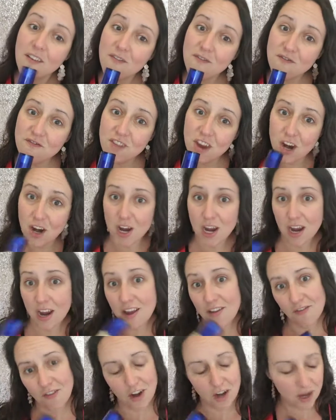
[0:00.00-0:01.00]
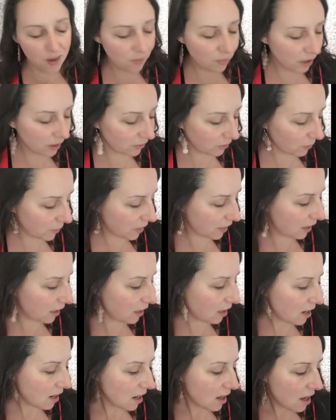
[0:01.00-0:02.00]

I'm very, very impressed with it.